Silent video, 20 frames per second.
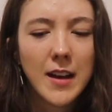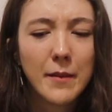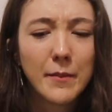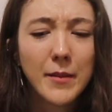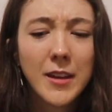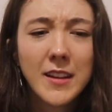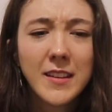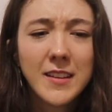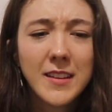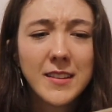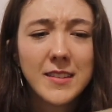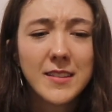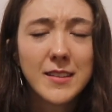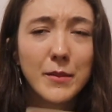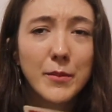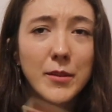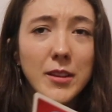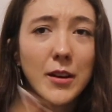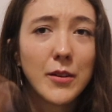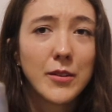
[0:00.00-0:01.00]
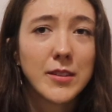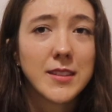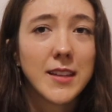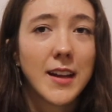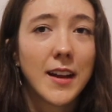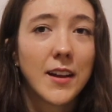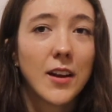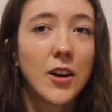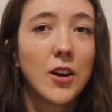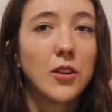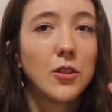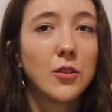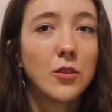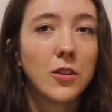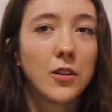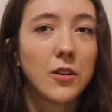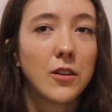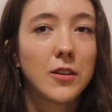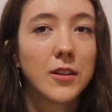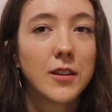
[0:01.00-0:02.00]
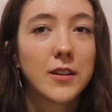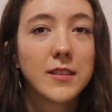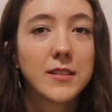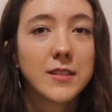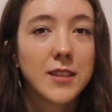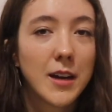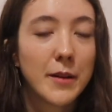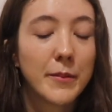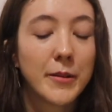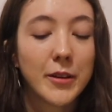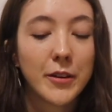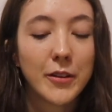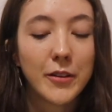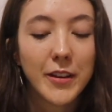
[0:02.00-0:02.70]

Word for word: I'm getting something that was like a long time ago.